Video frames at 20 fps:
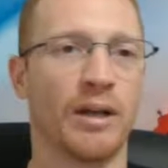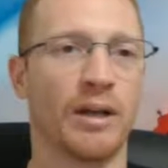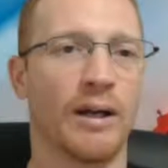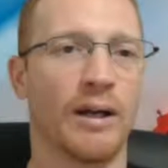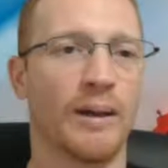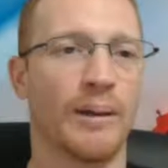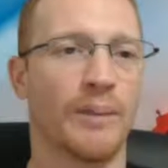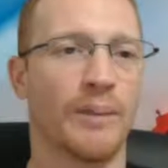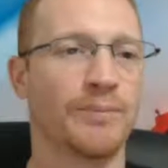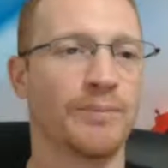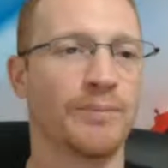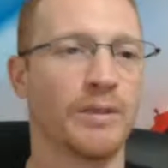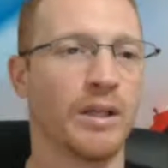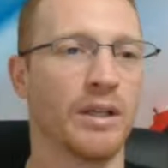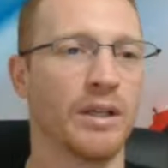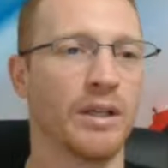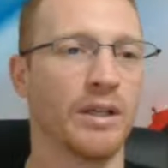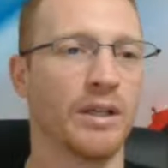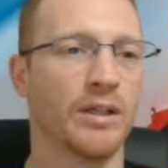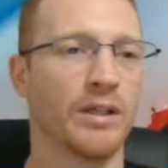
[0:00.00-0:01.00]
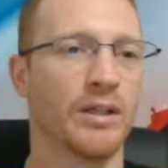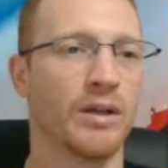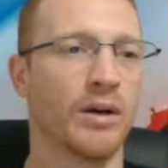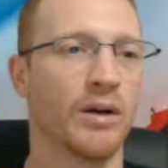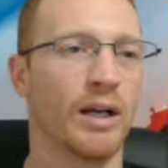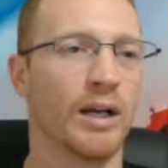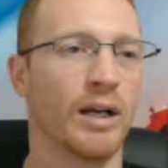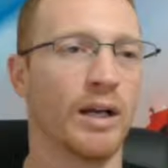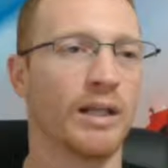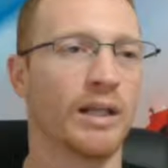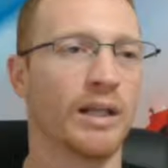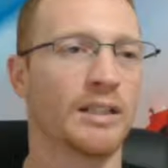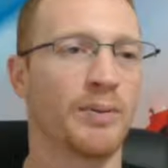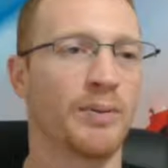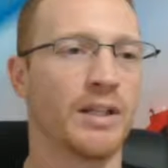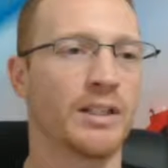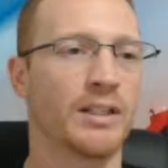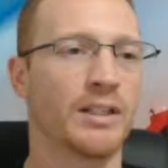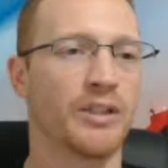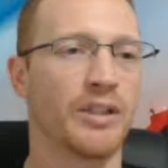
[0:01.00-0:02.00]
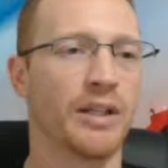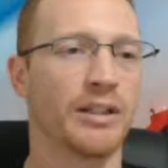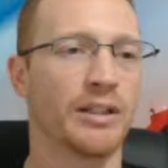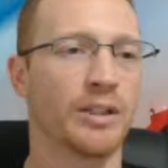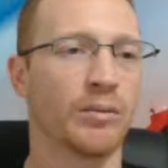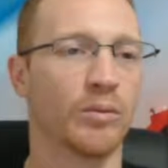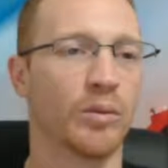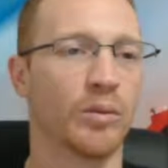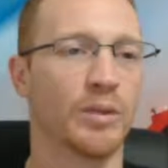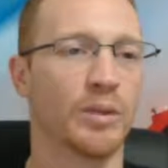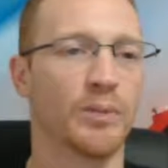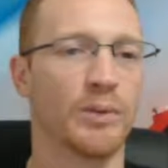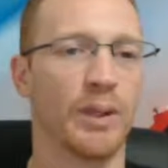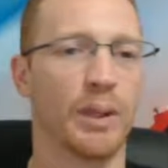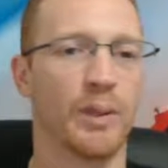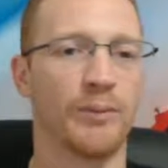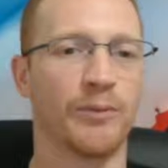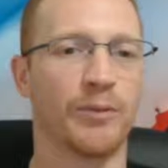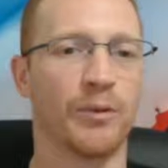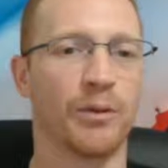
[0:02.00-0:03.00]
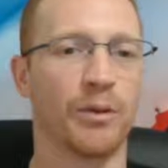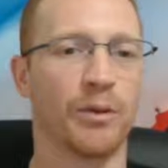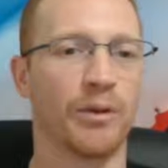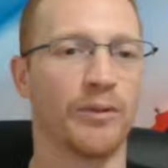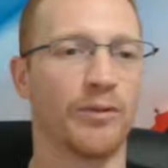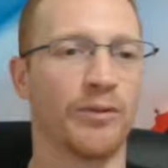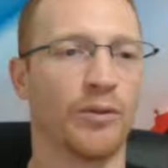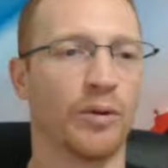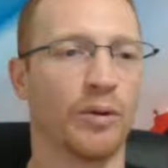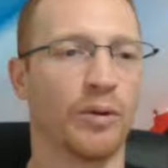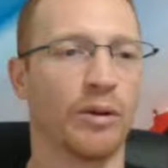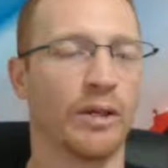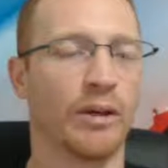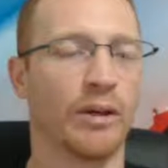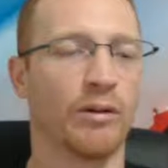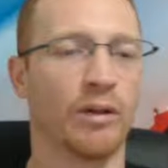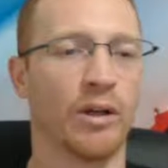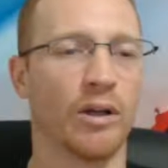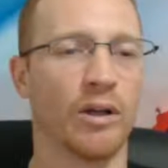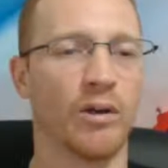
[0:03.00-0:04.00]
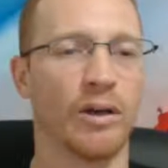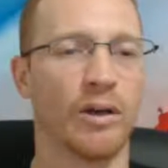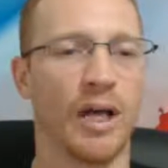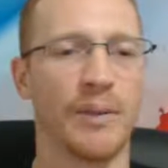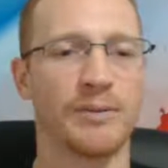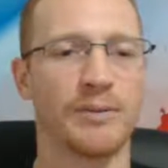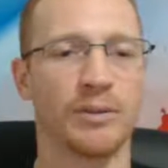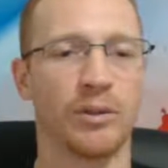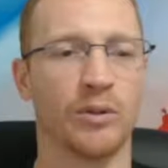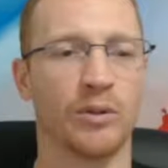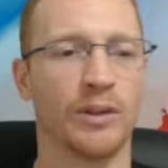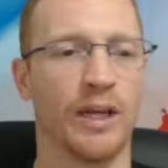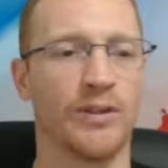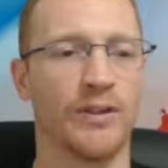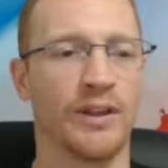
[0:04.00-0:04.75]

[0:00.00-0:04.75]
I guess it depends. If you got the room to pay up for an Arenado, absolutely.